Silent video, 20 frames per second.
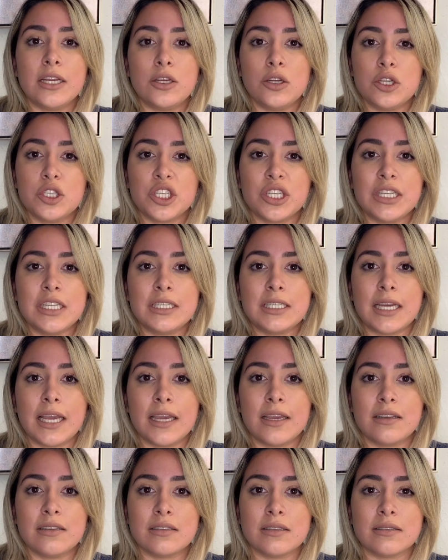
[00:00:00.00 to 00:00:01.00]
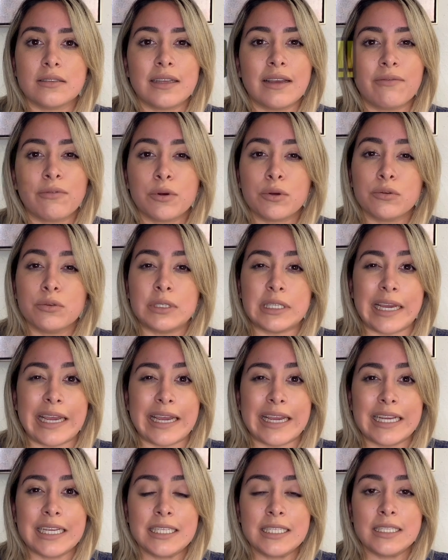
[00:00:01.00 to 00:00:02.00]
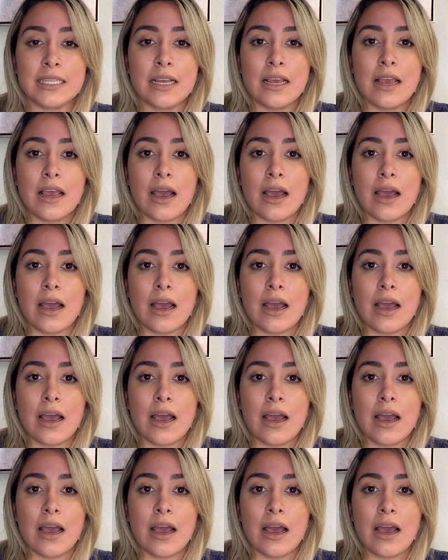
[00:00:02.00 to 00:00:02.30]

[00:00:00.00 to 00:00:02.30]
usually takes several days.